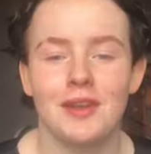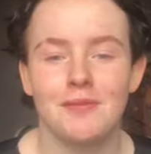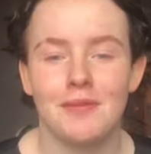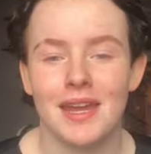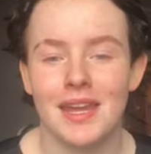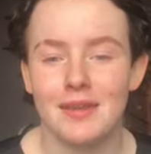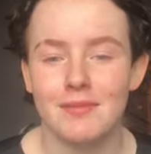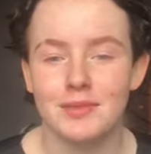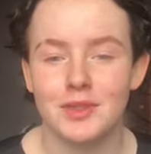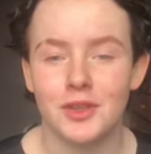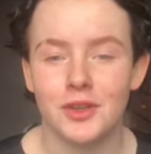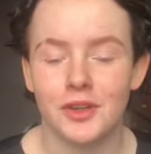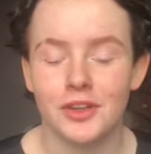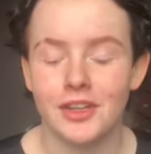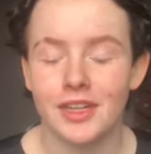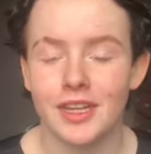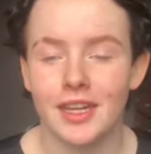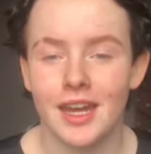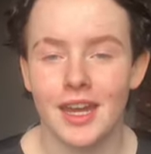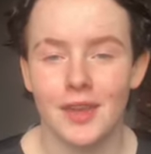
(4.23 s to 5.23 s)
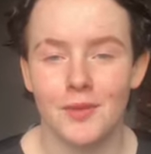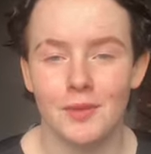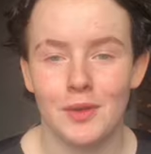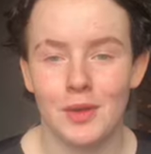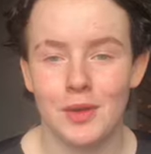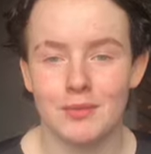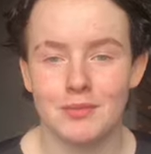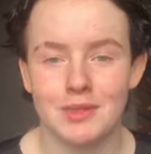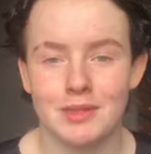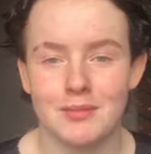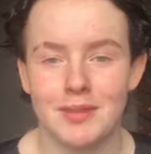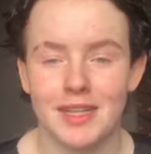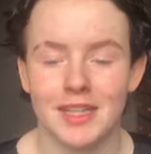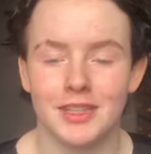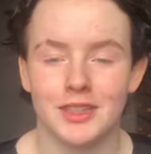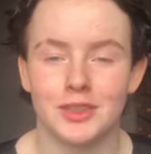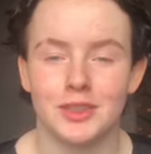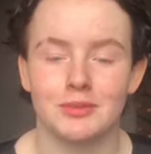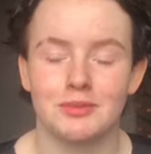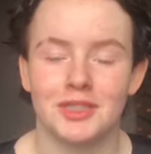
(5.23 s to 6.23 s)
my name's Holly and welcome to my
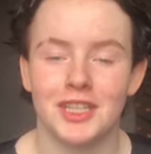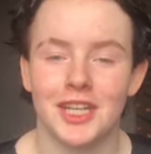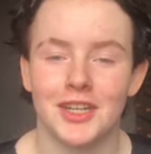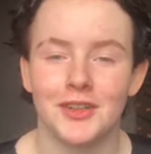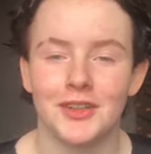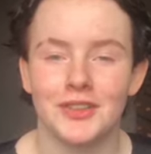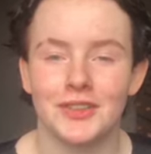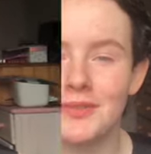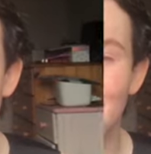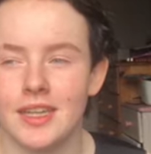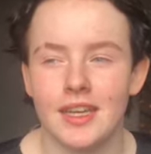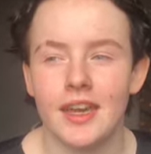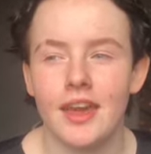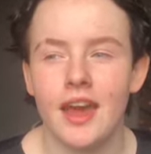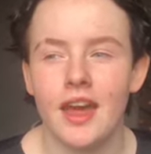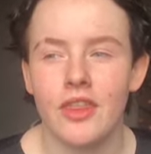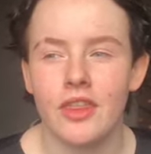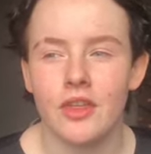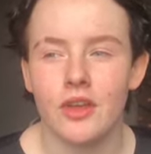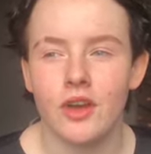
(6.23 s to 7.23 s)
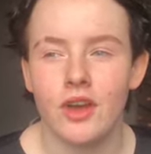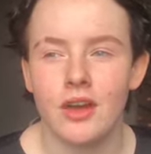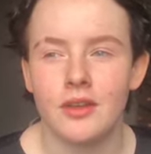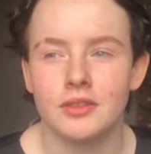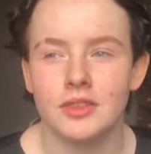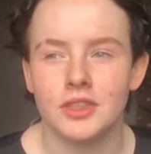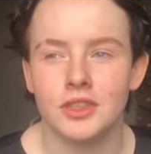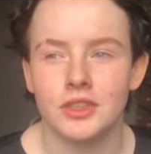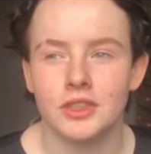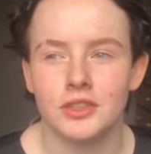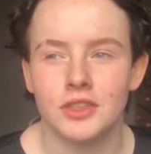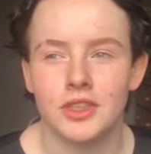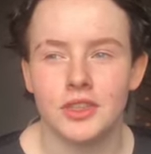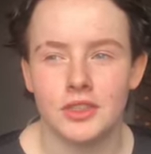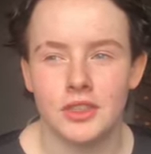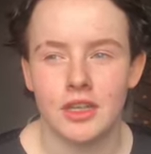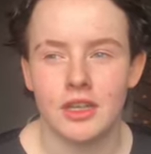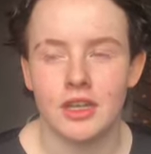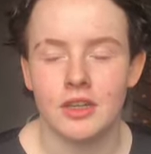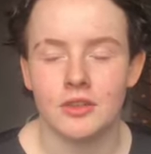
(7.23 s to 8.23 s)
YouTube channel. Today I thought I was just going to
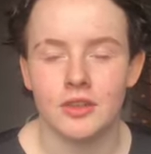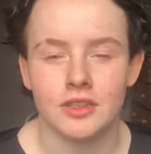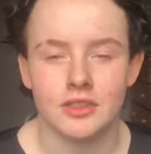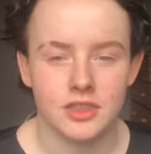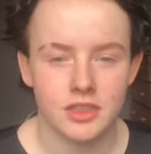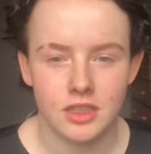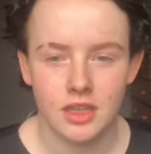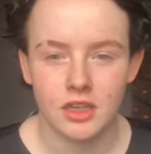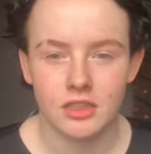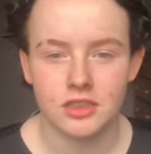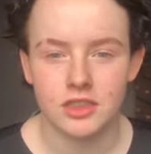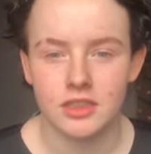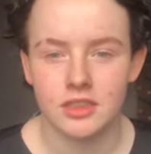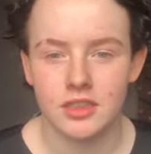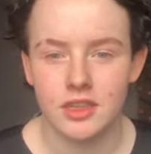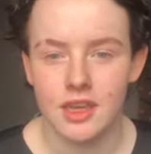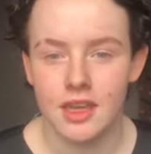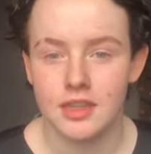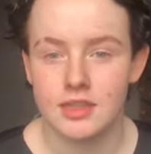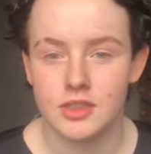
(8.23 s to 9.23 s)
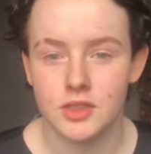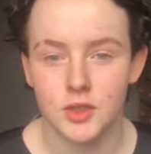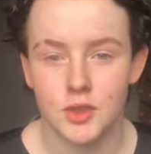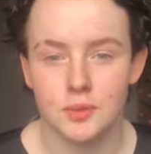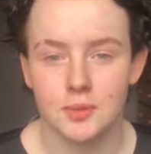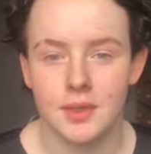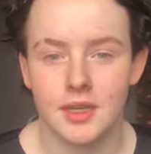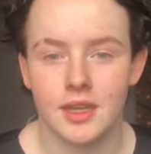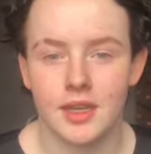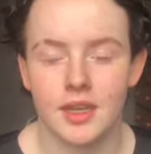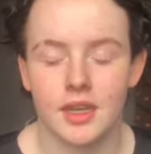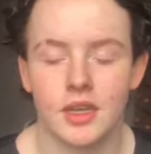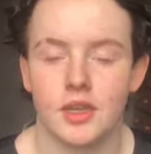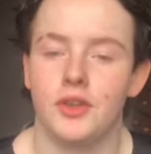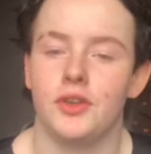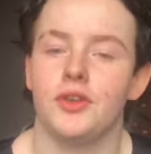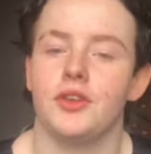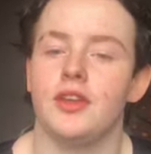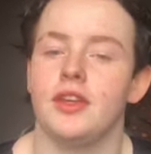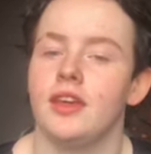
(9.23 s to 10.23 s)
do a little introduction, get to know me kind of
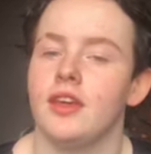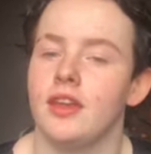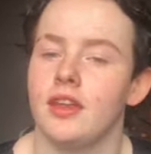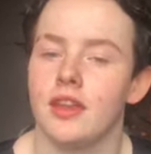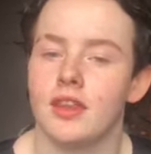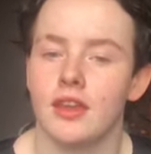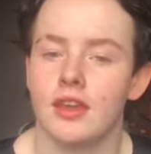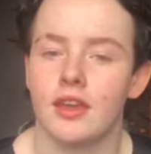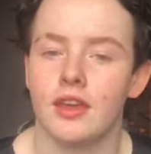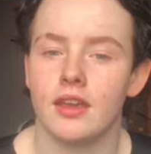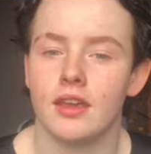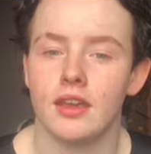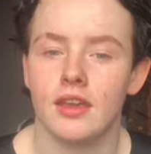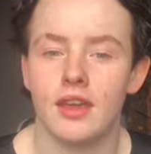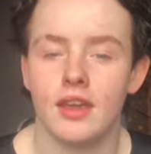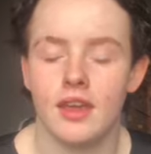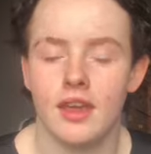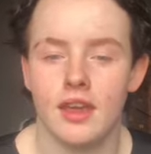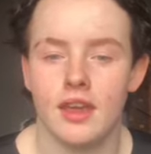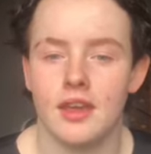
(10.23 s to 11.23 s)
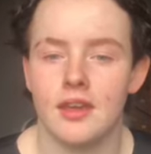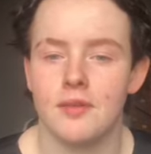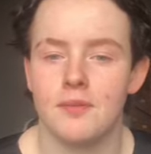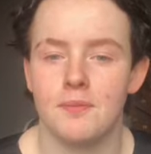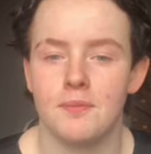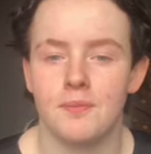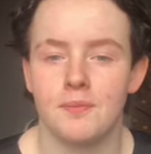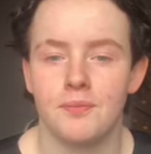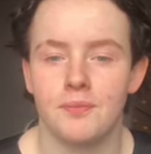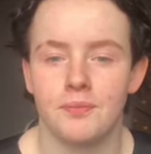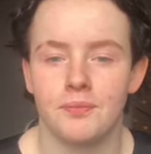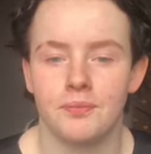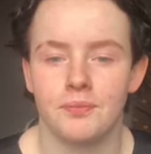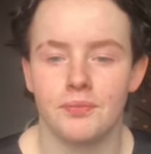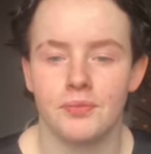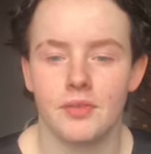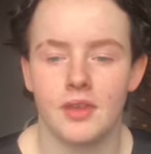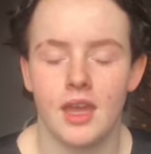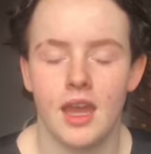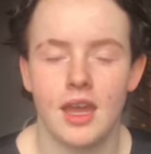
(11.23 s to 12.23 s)
Q&A thing.
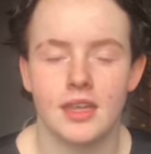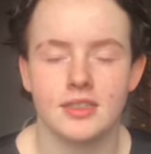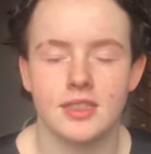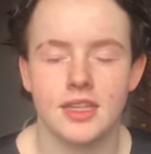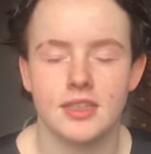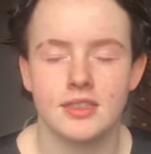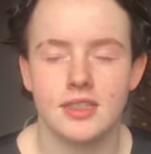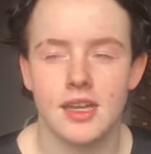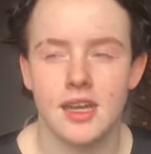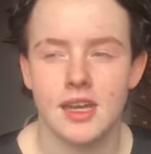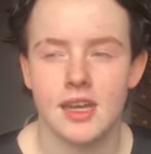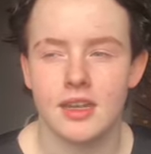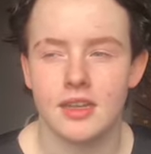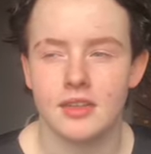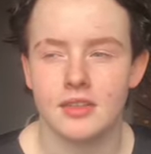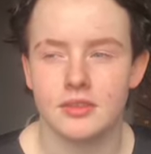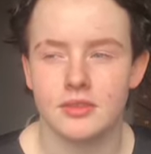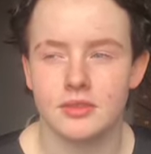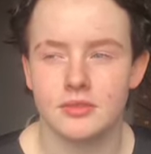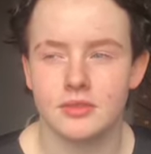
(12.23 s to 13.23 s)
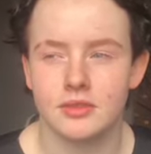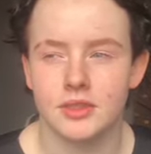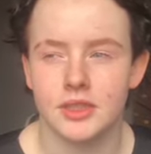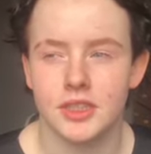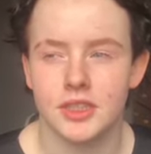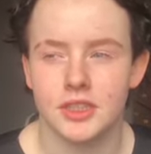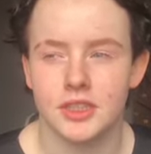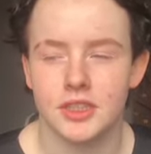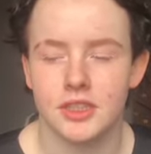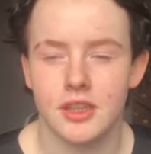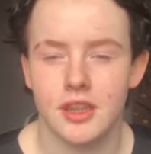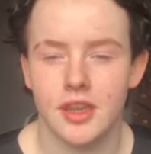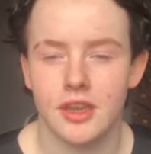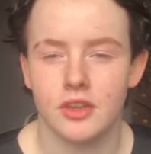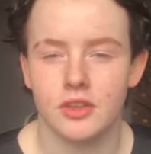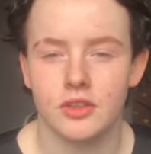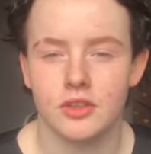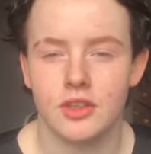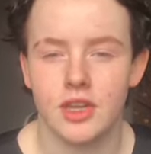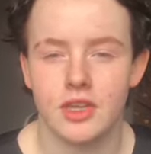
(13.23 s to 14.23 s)
I did a question thing
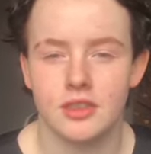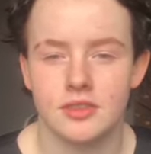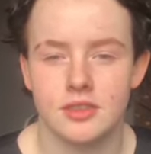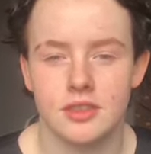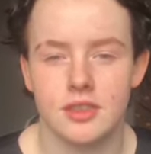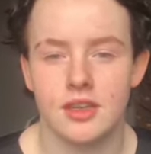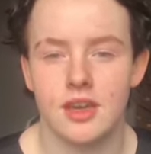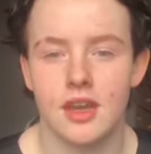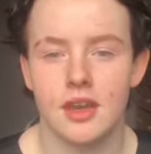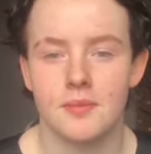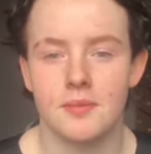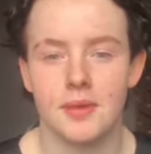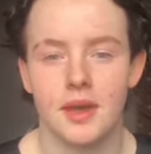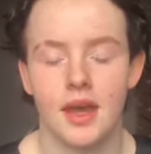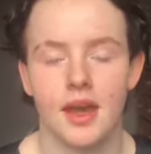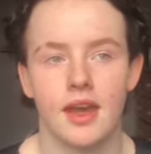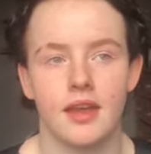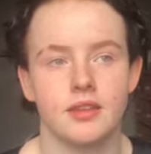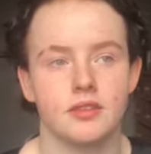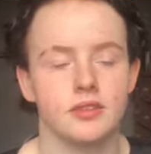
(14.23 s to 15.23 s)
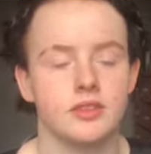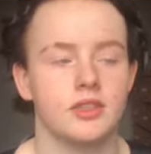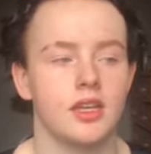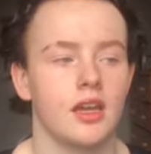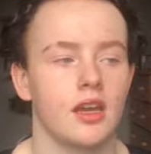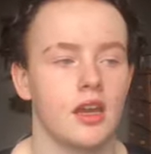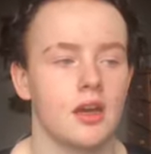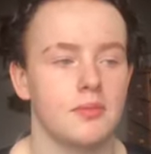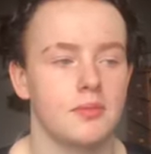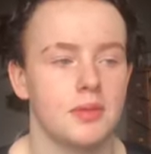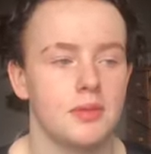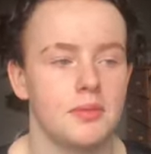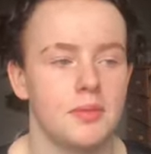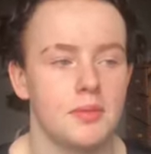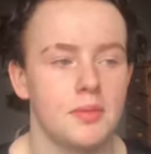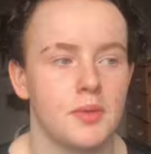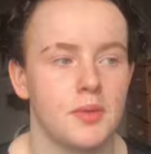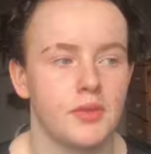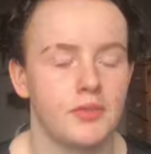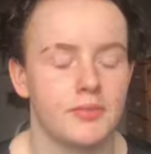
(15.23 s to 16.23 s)
on Instagram and a couple of
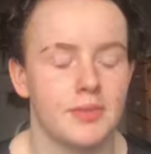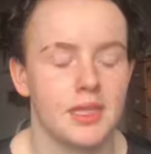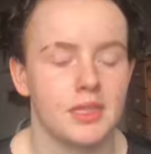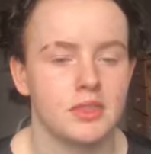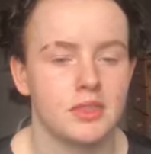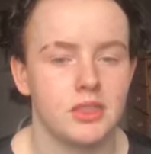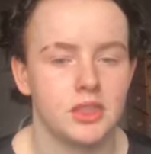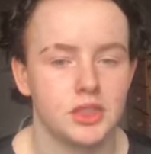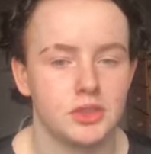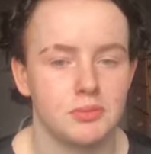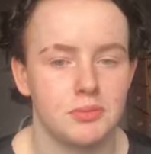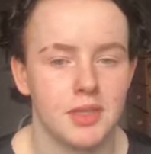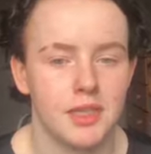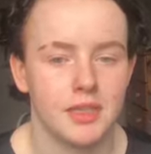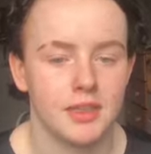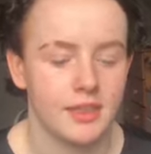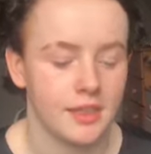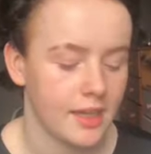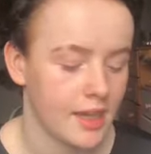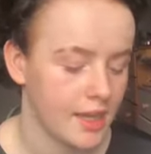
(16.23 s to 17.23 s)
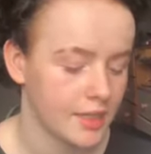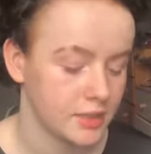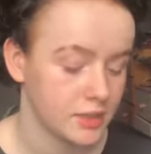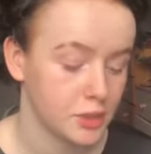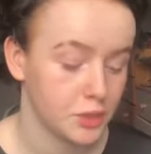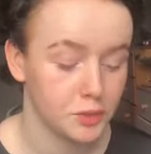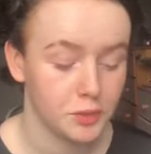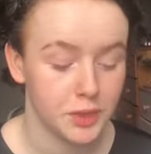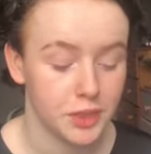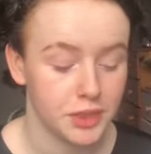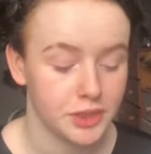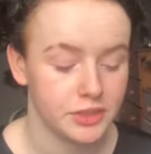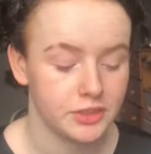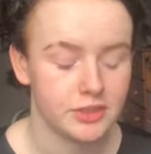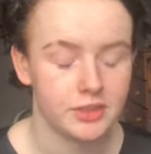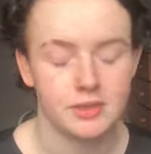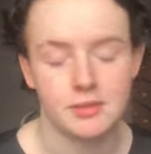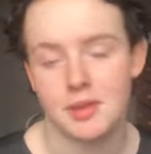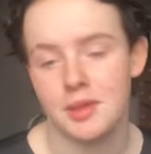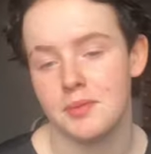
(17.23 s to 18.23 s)
people have messaged me like asking
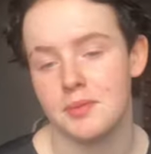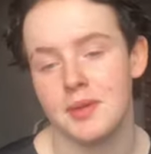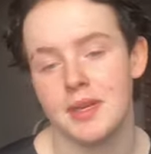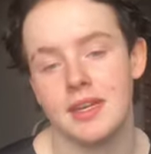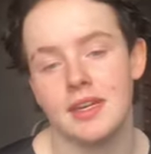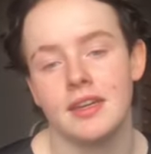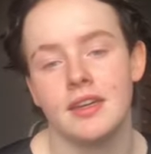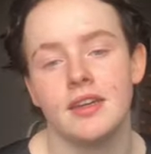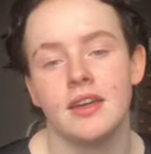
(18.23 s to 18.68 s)
questions about me